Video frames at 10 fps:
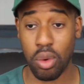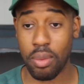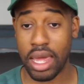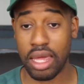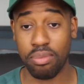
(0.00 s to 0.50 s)
We were
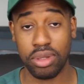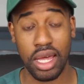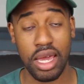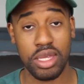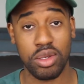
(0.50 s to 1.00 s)
making
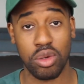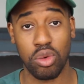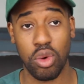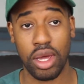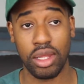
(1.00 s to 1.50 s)
plays
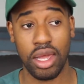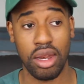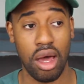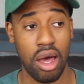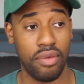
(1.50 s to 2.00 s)
quickly
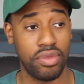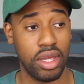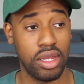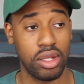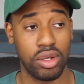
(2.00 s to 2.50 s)
and
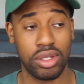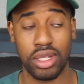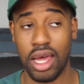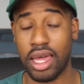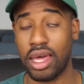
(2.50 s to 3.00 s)
often. It
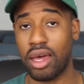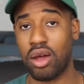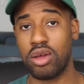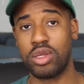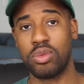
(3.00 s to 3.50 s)
looked like
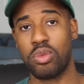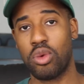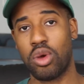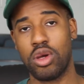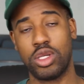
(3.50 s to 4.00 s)
Carson
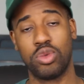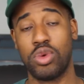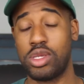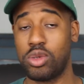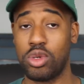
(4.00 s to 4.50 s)

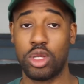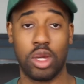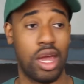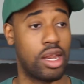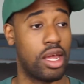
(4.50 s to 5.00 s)
Wentz was
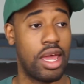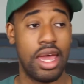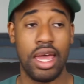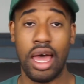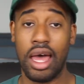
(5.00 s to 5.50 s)
kind of
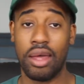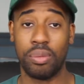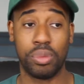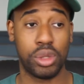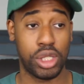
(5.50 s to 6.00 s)

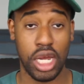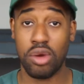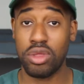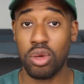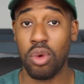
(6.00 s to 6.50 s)

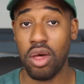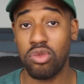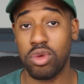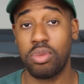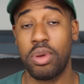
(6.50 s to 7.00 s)
sharing the
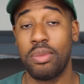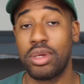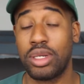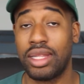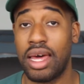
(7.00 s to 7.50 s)
wealth with pretty
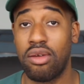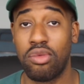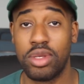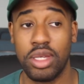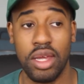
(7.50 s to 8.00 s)
much a lot
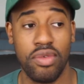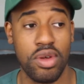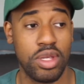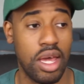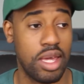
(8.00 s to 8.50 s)
of
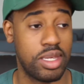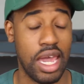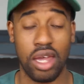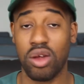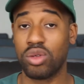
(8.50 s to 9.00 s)
receivers.
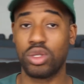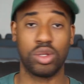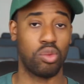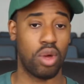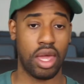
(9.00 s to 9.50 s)
Zach
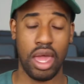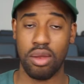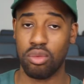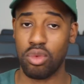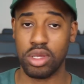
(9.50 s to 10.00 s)
Ertz,
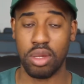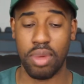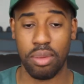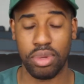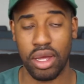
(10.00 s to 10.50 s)
again, was a
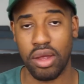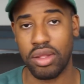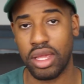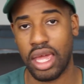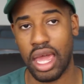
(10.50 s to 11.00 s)
big player
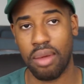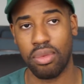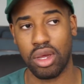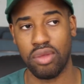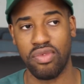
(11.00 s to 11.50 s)
in the
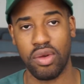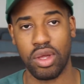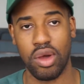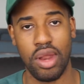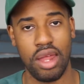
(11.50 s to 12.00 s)
game, looking very
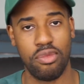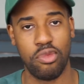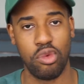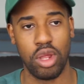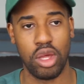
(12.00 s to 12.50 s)
good, had a
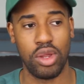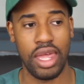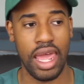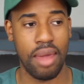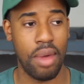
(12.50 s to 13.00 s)
really good
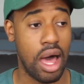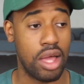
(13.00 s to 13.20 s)
game.